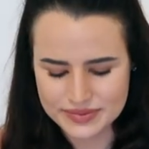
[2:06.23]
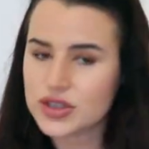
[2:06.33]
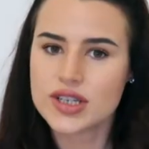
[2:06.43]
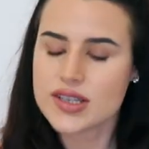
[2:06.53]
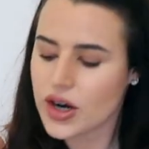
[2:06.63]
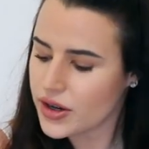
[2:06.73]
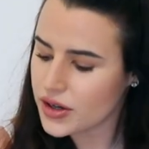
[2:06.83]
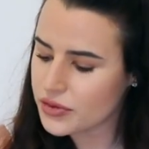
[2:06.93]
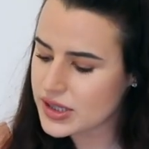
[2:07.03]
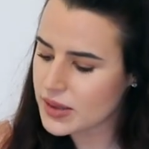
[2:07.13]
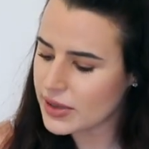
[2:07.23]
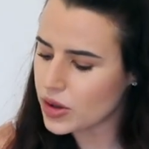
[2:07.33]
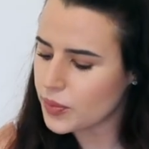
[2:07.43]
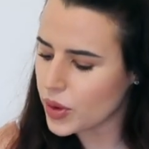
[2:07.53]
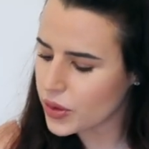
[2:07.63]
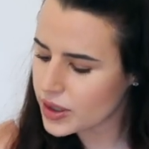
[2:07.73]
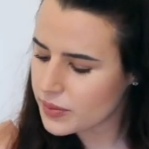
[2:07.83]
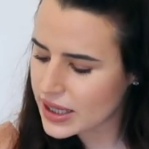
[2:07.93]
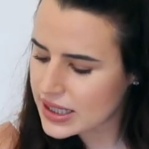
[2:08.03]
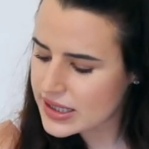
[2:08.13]
So just starting off with some little
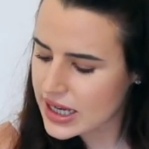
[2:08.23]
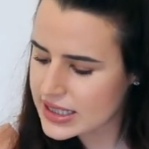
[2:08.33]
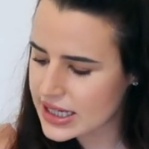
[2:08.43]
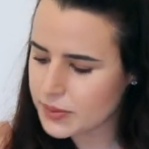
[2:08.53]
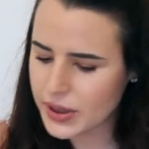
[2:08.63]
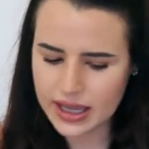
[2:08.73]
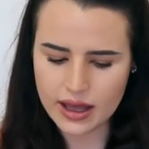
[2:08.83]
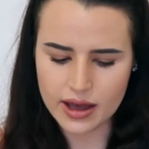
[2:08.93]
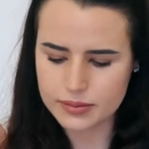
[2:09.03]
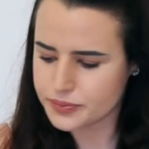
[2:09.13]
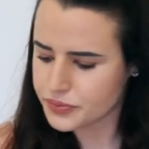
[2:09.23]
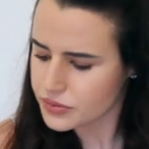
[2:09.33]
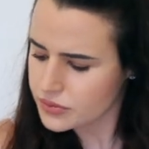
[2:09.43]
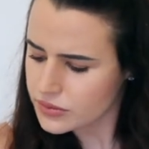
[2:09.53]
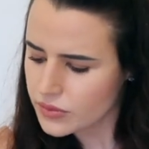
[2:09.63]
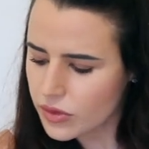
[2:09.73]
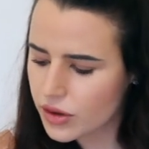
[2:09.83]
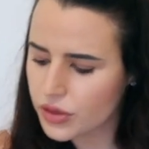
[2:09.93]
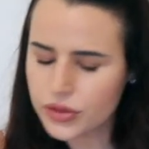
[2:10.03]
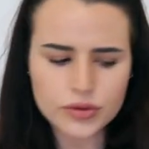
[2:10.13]
boring bits, I did pick up
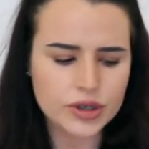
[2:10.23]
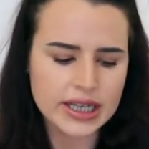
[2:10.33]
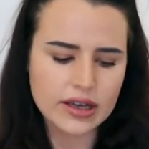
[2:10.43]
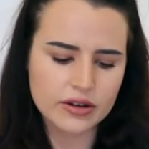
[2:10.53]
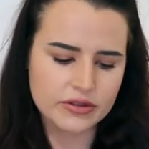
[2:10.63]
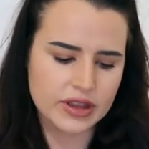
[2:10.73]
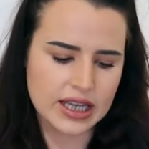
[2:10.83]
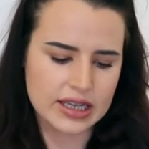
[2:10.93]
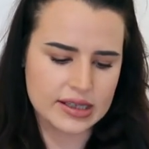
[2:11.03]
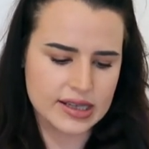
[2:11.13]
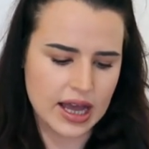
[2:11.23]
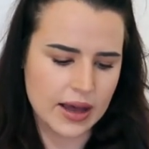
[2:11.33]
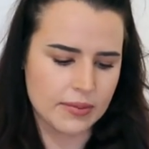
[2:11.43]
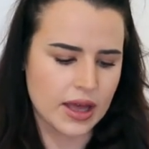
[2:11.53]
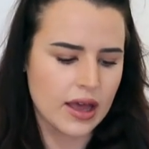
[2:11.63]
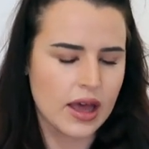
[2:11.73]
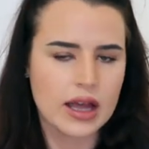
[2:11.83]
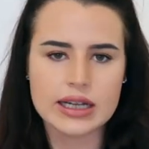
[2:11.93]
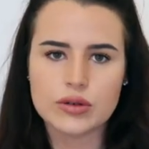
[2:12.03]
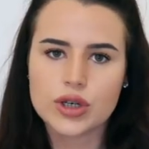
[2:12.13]
three of these
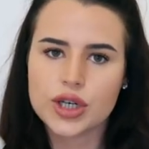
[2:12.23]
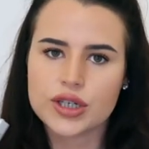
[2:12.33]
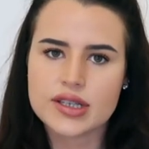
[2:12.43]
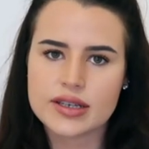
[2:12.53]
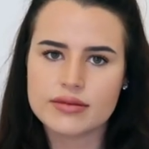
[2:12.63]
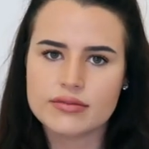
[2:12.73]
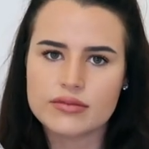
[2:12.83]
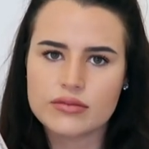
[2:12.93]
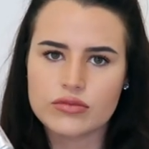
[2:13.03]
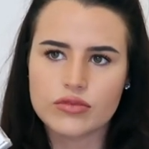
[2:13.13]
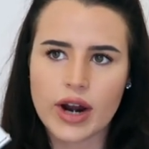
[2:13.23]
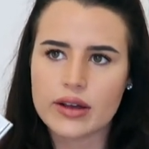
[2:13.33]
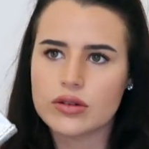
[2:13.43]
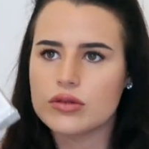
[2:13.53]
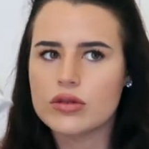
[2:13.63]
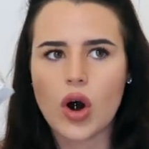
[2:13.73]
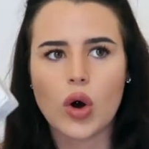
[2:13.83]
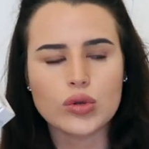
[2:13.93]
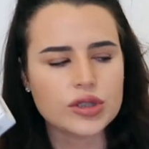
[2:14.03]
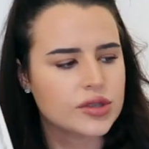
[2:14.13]
little curtain rail
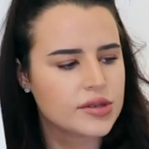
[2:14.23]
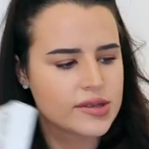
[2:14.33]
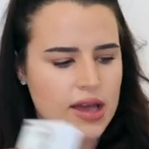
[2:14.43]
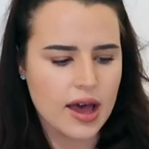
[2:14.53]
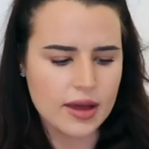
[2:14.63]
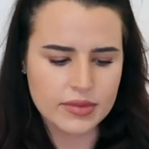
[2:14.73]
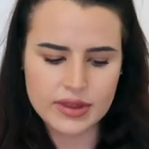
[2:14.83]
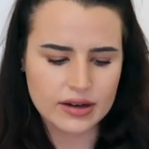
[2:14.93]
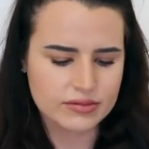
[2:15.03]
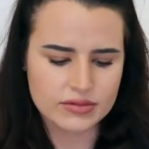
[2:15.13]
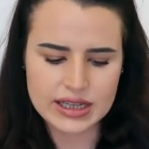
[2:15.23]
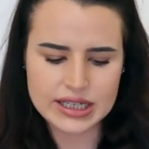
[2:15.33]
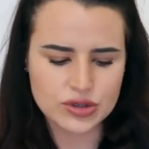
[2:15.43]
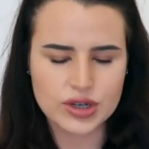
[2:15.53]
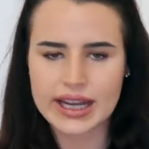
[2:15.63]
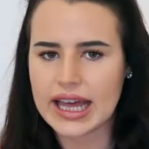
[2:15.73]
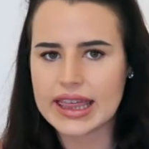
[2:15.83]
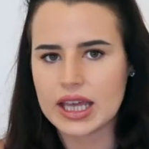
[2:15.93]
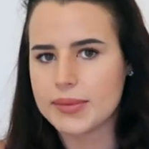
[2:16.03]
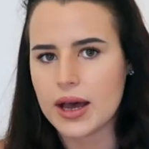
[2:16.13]
holders. They're literally, I
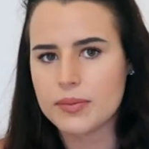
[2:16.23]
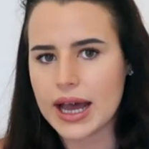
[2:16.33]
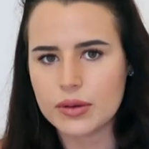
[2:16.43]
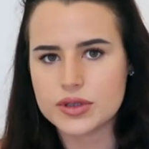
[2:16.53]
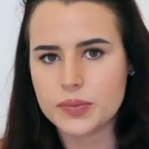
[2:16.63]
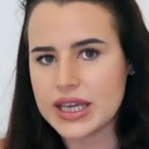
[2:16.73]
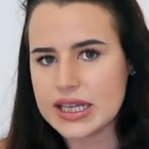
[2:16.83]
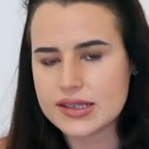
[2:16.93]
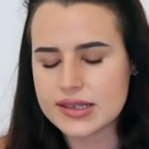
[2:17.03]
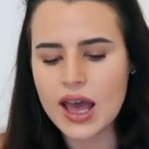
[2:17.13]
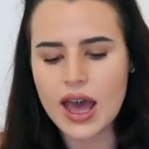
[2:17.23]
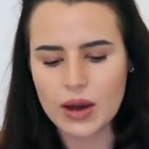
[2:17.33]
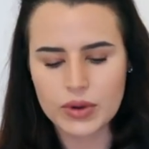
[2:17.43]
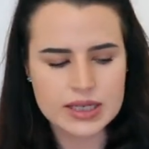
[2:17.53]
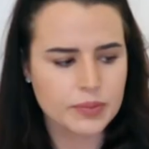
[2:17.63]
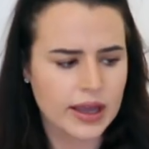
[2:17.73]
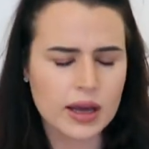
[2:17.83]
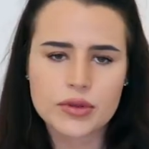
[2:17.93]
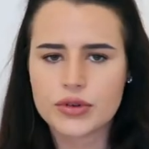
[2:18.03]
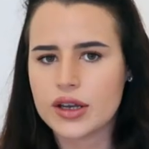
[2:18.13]
think, about £1 a piece, and we did pick
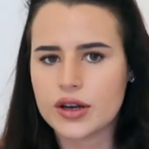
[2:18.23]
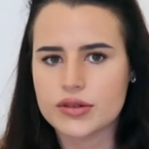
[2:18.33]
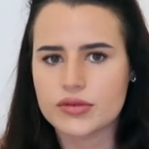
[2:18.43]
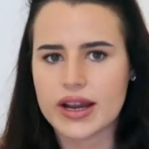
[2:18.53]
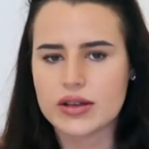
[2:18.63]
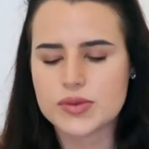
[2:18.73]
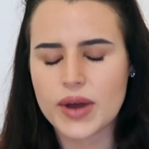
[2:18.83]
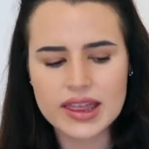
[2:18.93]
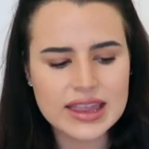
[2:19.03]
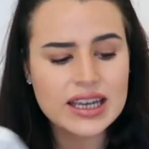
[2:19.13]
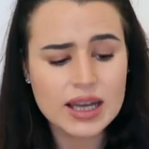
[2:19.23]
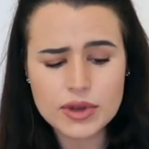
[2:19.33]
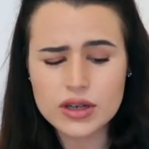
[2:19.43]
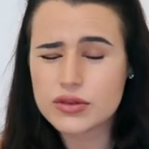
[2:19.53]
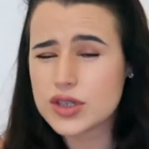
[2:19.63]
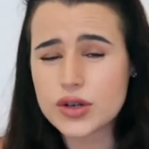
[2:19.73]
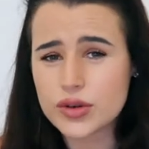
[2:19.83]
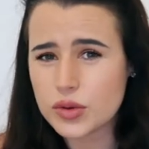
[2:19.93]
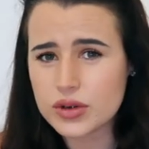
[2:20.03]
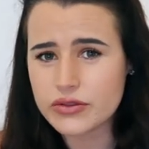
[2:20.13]
up three curtain rails, but I think I'm gonna
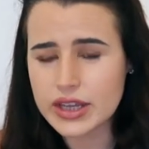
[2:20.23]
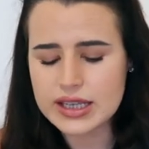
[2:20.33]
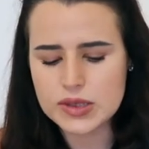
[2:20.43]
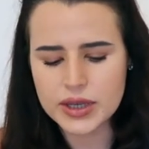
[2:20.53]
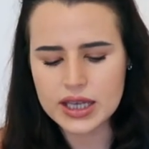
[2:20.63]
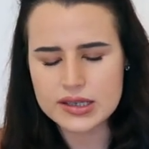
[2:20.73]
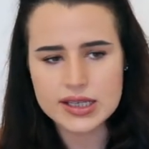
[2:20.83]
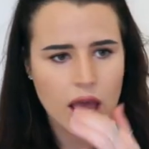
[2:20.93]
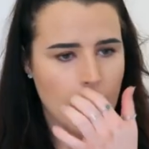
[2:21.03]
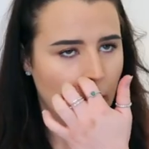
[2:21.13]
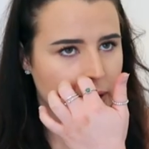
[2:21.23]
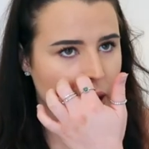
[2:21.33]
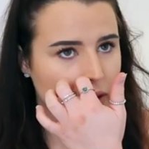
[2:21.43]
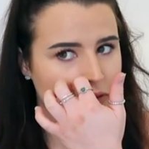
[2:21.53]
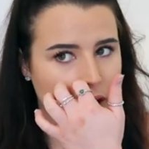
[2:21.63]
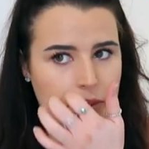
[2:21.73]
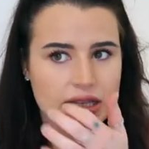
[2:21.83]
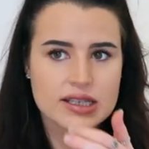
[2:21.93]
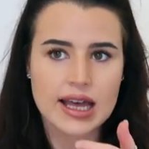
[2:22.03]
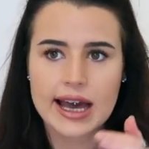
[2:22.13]
return all of these because now I've come
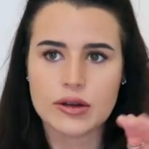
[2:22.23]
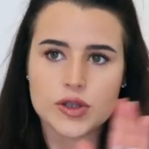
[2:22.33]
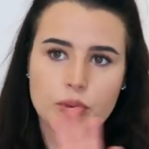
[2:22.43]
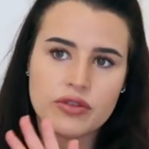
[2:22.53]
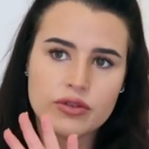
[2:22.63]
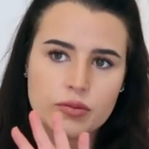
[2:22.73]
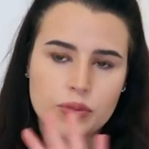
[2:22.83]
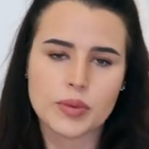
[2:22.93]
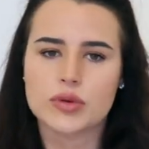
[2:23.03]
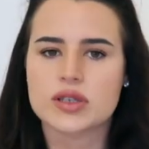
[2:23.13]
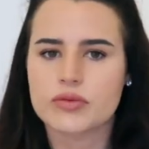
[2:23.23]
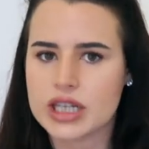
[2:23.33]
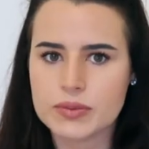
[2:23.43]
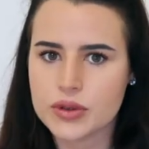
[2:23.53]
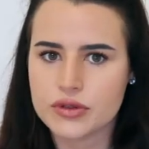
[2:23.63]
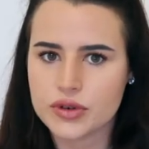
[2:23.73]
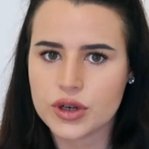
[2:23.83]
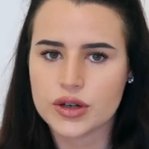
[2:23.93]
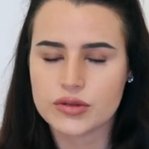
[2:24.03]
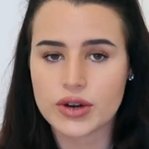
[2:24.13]
into the house, we bought some really beautiful
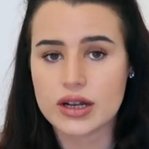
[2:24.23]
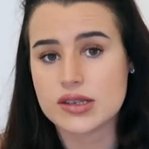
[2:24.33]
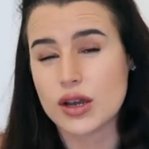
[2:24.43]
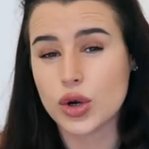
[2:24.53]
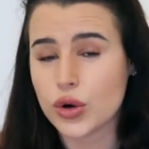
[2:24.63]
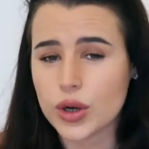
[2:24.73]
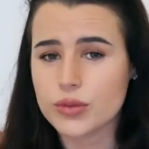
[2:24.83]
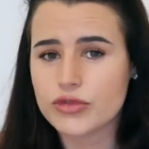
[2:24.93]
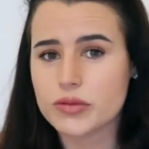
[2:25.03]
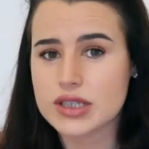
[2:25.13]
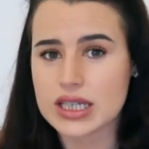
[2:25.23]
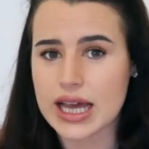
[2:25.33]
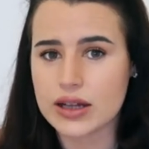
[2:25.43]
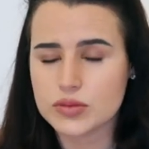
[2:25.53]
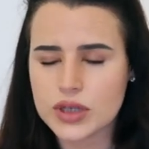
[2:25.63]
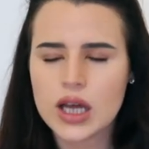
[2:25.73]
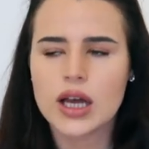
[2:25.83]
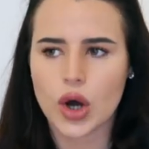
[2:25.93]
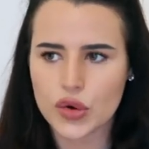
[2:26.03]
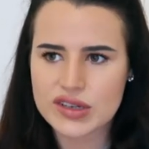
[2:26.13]
curtain rails that are chrome from Dunelm.
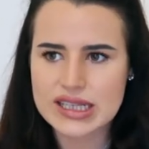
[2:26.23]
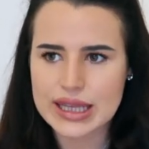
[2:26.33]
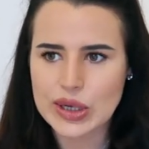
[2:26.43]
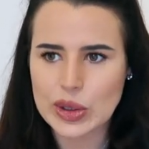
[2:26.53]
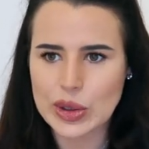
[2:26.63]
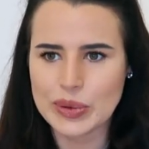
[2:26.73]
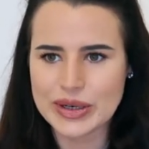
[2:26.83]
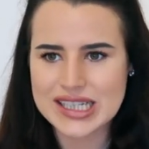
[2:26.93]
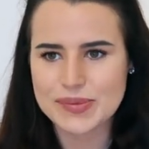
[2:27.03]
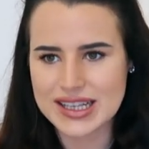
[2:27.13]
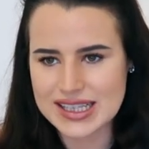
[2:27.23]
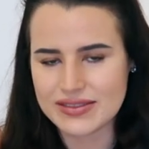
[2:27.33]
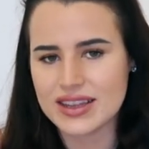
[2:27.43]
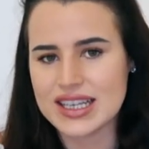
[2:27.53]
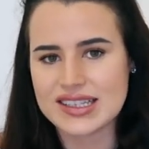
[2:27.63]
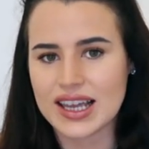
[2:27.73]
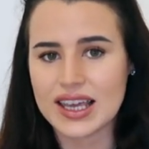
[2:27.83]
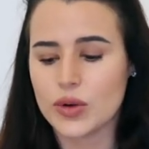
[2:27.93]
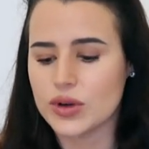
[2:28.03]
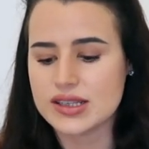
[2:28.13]
Obviously, they're a lot more expensive than these
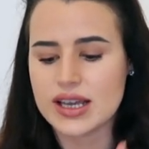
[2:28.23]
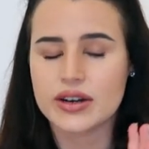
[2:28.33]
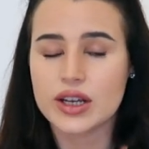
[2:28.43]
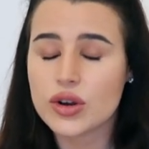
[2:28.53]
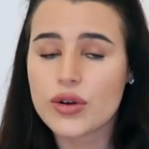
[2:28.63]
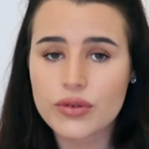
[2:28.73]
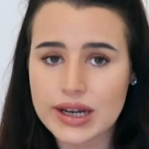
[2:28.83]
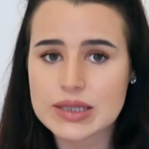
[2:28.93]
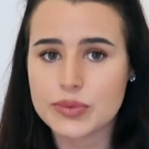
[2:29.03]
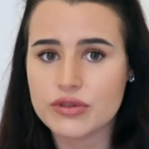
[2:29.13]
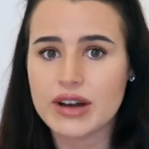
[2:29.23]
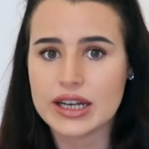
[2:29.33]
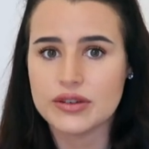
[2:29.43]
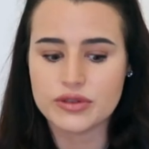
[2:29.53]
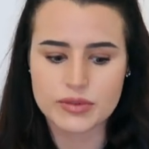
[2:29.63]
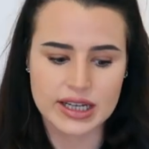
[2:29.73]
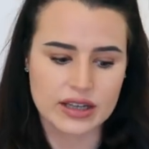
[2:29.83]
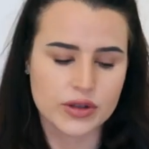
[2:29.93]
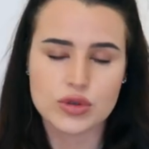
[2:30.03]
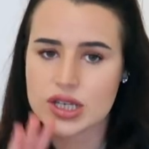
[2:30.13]
IKEA ones. They're an incredible value for
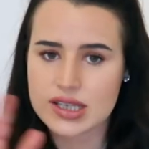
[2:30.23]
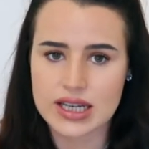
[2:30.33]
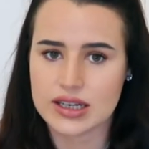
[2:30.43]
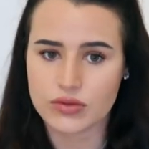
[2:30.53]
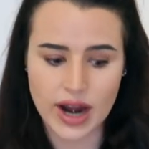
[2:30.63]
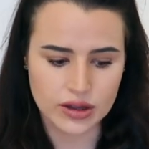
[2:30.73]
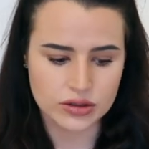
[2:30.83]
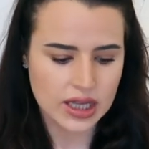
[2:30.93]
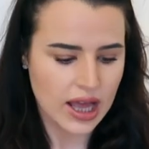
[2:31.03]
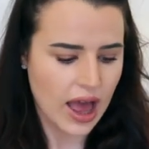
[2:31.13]
money if you just need a rail.